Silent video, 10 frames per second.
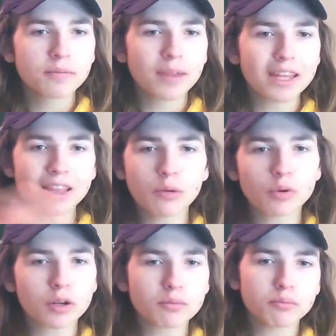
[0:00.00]
like they
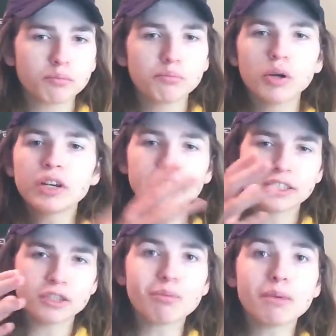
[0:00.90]
weren't put
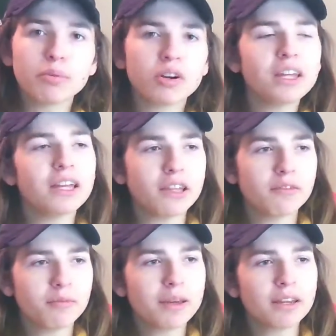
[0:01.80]
in to be put in.
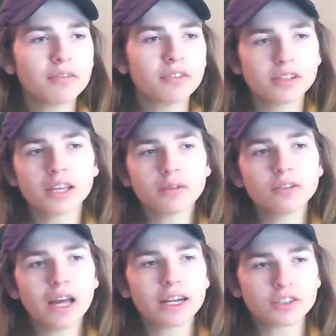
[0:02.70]
It made it feel like
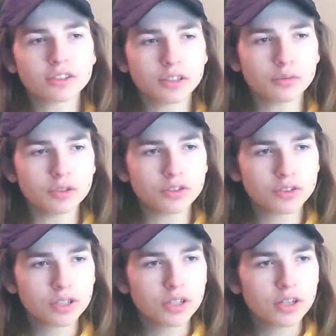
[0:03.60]
it actually
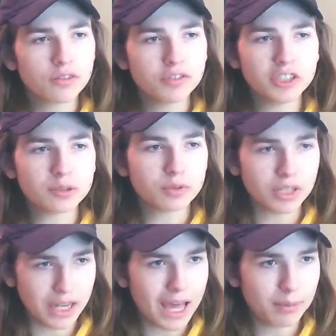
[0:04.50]
was feasible
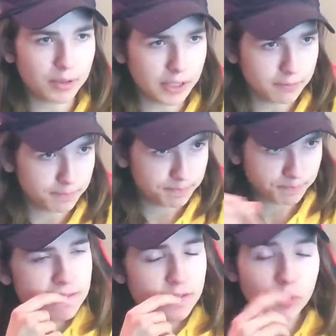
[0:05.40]
and happening.
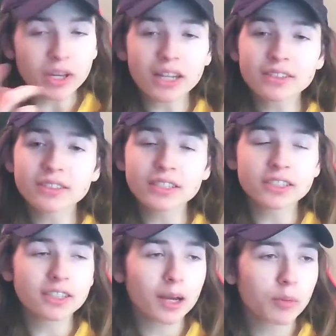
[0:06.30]
We got to see
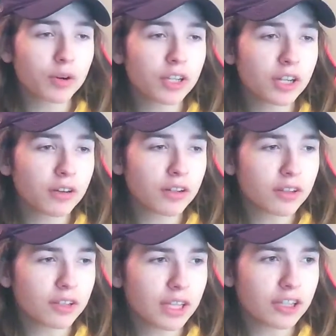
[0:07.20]
Cyborg, you know,
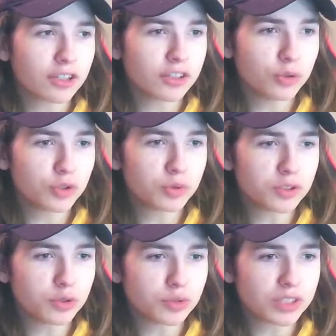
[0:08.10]
to get used to
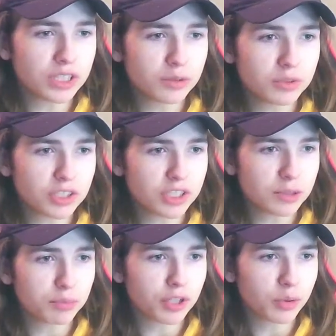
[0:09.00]
his new skin, which he
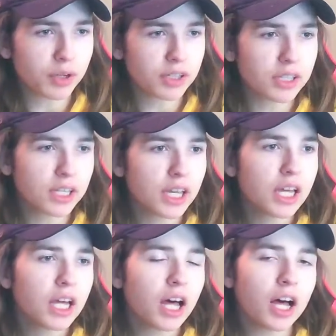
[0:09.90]
did pretty quickly.
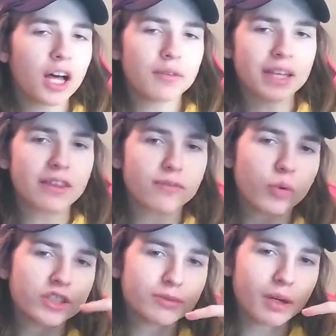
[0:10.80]
Yeah, the
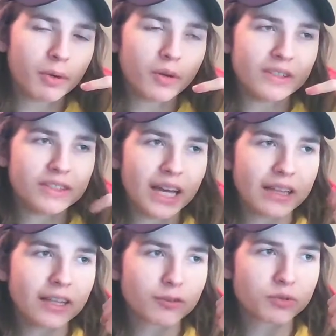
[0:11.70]
voice memo his
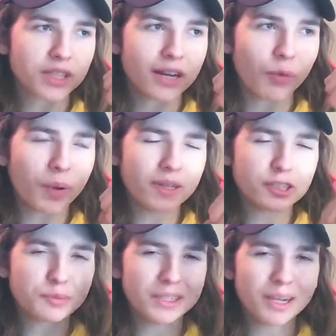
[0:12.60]
dad left was kind of a way to
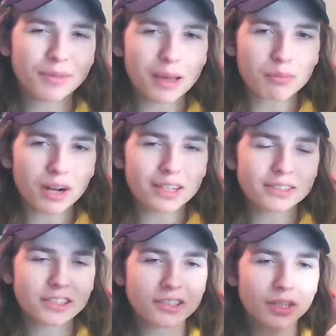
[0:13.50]
speed up that
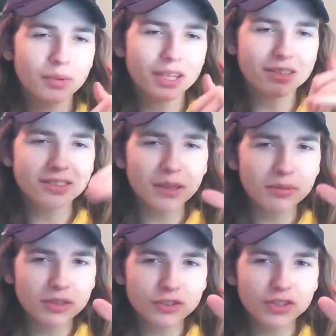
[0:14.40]
process. You know, we get some
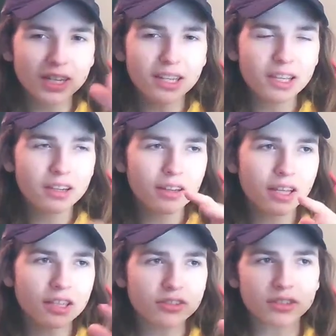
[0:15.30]
little training here,
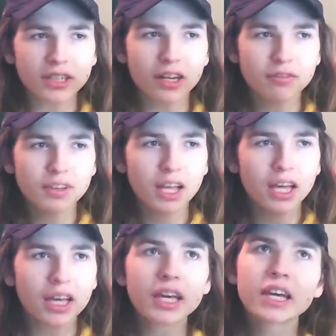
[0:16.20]
like he's learning how to
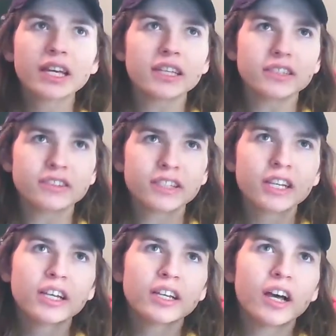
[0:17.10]
fly. He's
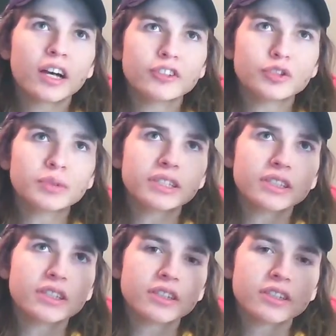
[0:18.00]

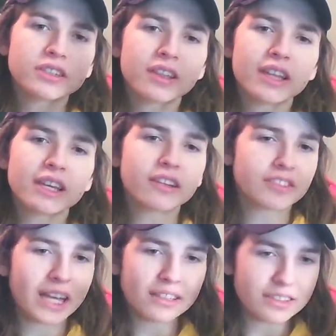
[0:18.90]
doing
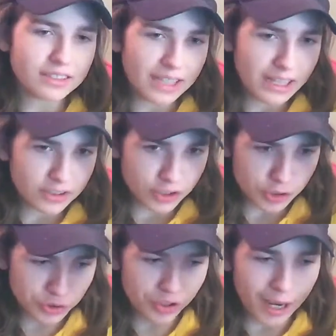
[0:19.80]
things as his dad's
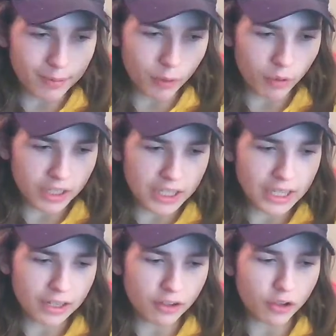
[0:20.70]
describing what he
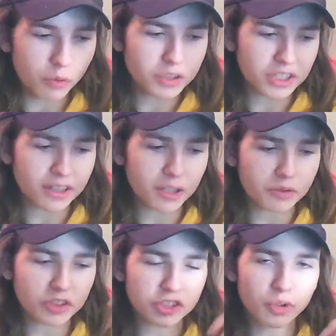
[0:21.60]
can do, which I think
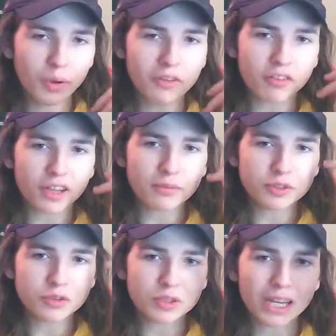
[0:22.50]
was just a way for them
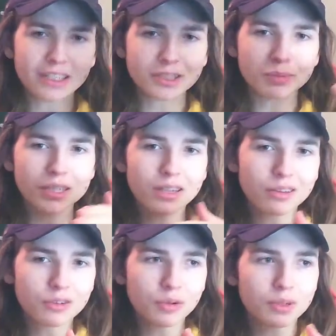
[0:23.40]
to kind of speed
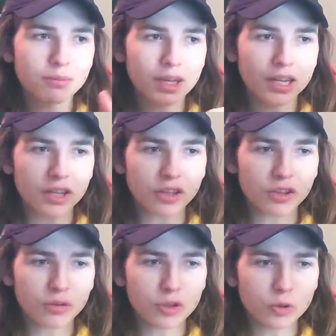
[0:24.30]
through him getting